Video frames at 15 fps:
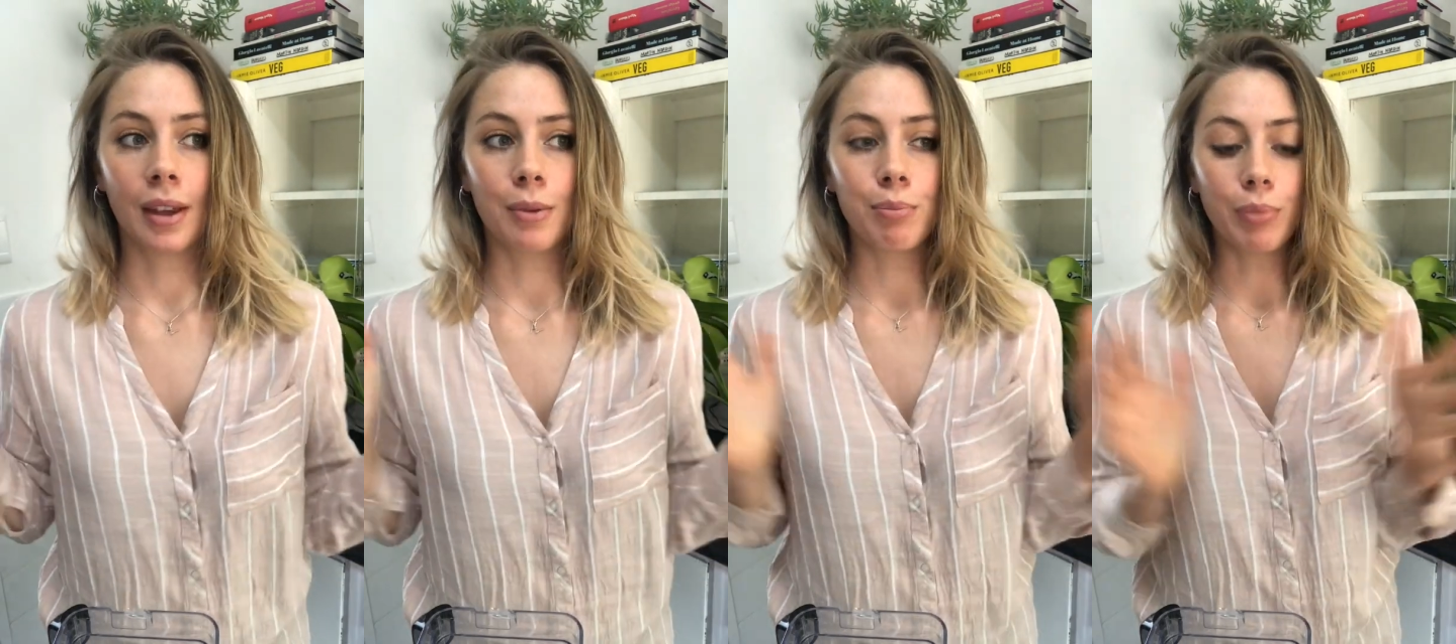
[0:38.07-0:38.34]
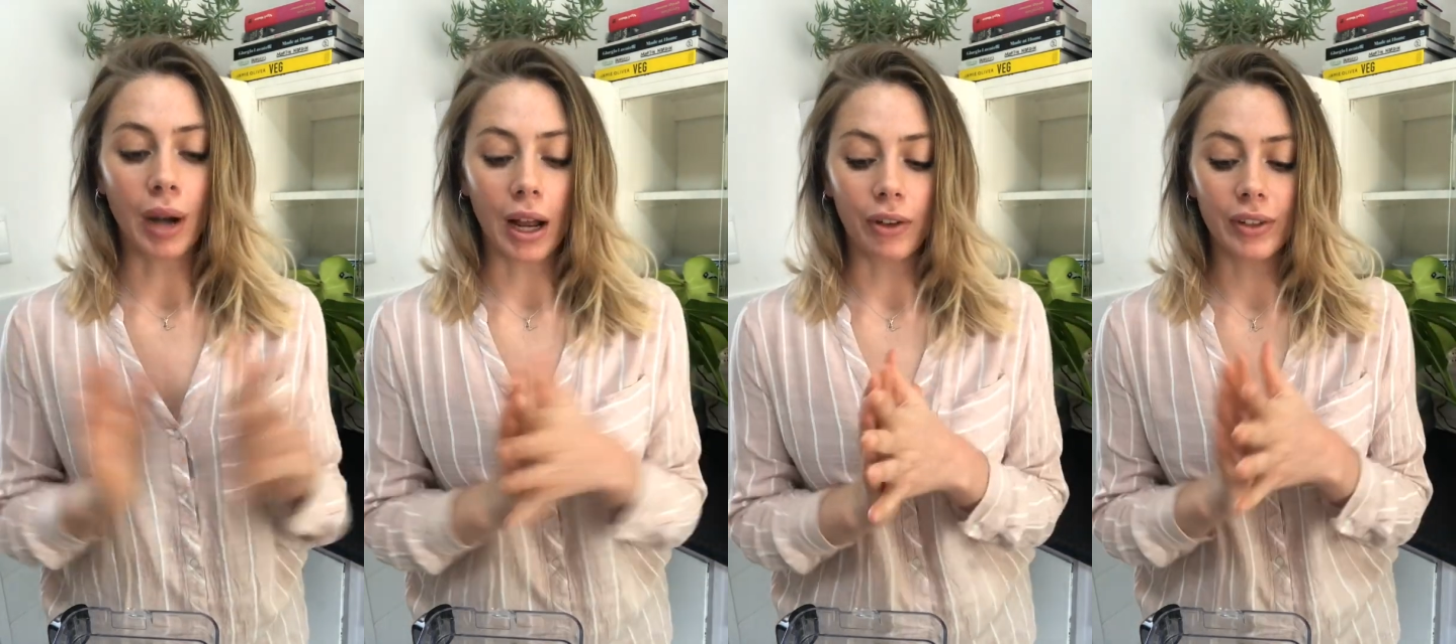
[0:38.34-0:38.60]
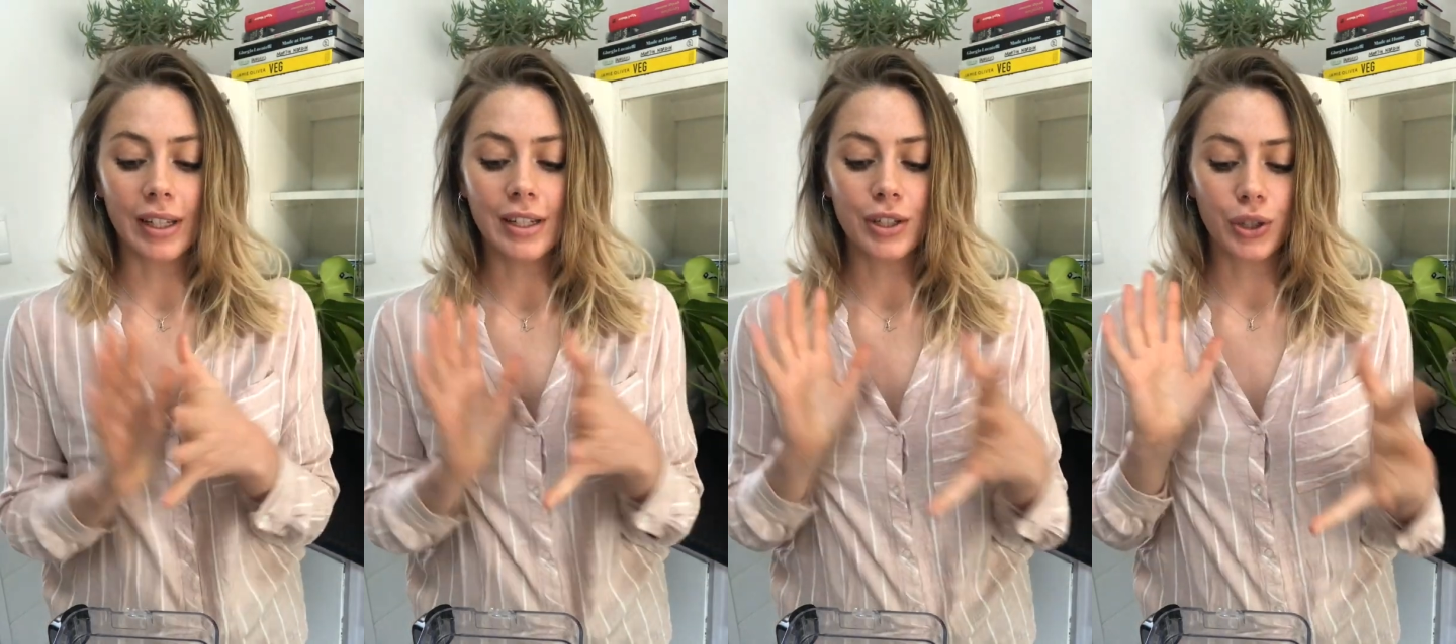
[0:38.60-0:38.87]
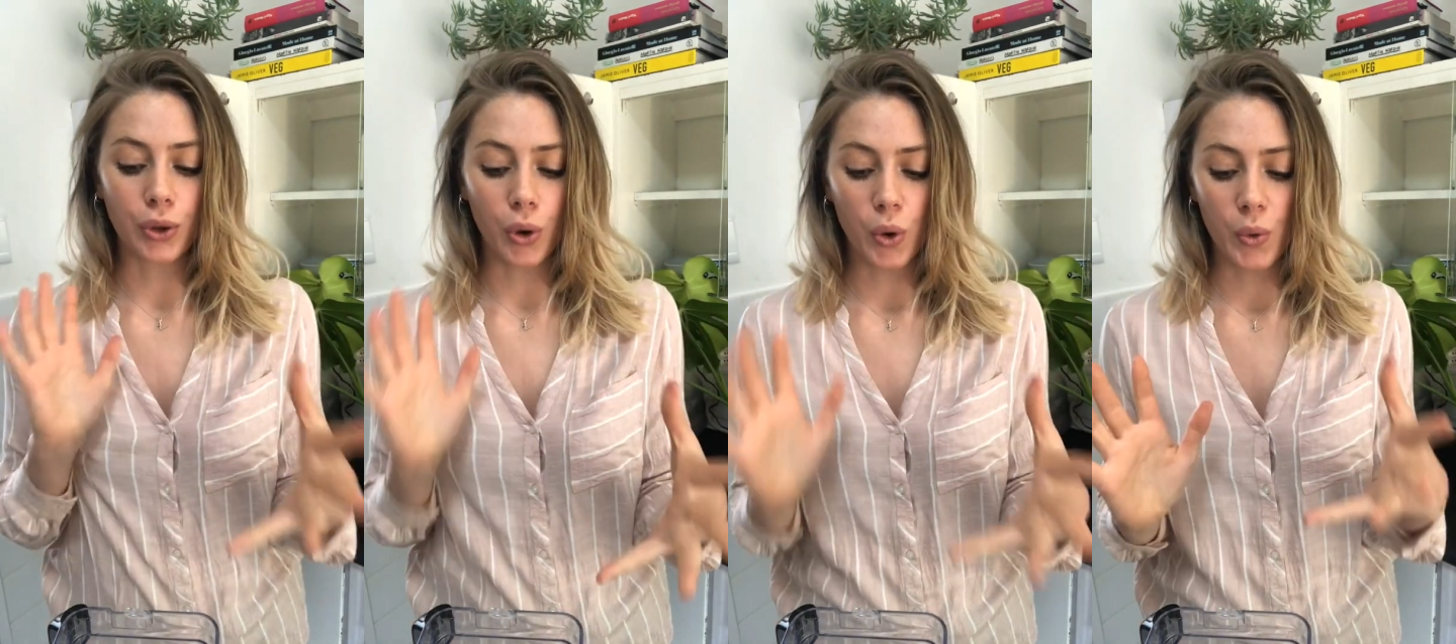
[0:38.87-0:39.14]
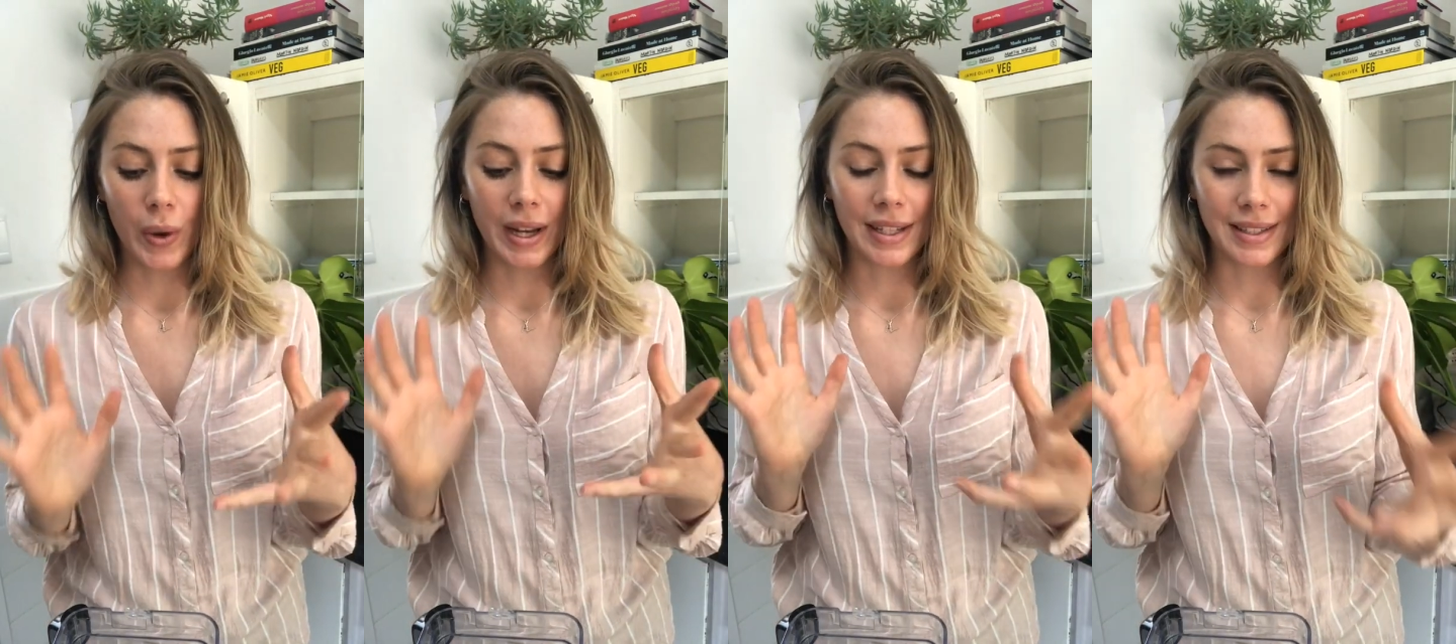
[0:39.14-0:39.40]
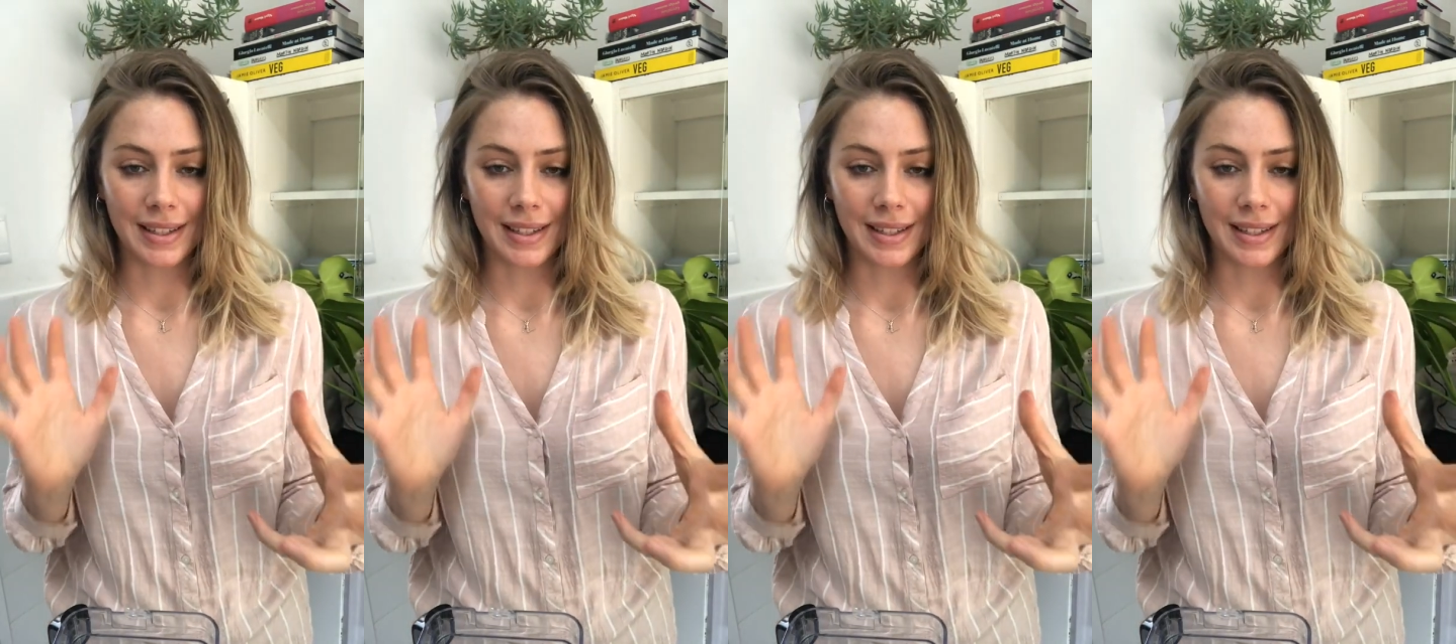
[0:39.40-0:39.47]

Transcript: brownies always